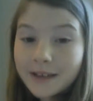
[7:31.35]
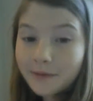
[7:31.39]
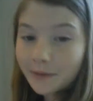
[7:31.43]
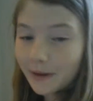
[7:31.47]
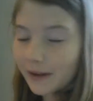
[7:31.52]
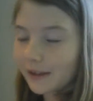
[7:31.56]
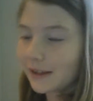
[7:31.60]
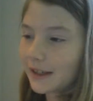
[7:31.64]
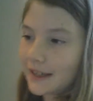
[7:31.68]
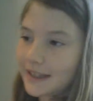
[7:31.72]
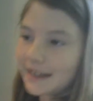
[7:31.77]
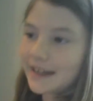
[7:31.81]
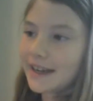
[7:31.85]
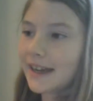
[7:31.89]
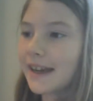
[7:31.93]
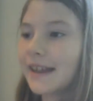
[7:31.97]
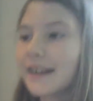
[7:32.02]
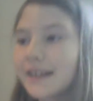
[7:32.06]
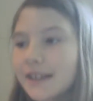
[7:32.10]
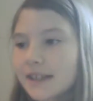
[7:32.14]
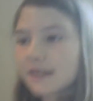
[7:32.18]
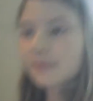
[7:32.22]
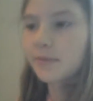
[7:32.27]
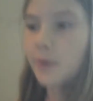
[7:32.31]
He will eat it
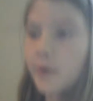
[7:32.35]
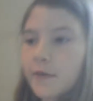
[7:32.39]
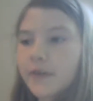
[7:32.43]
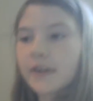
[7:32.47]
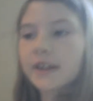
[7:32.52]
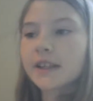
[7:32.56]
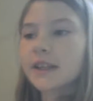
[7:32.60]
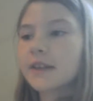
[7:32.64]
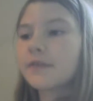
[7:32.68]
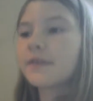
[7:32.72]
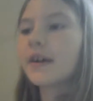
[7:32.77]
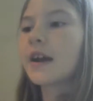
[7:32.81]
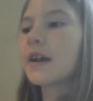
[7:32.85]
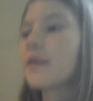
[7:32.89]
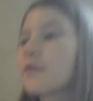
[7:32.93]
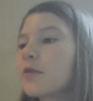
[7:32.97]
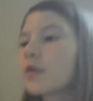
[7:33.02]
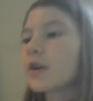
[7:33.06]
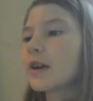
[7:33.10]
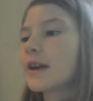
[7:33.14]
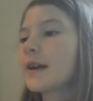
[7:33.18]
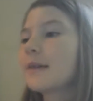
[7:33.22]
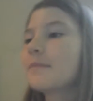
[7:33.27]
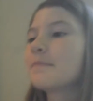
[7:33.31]
and it's perfectly fine
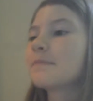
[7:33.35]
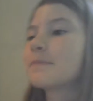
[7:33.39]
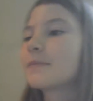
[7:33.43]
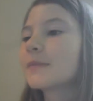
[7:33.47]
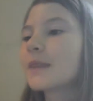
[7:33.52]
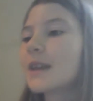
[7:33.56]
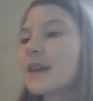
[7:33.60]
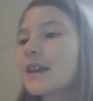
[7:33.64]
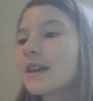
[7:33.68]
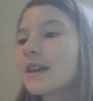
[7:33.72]
for him.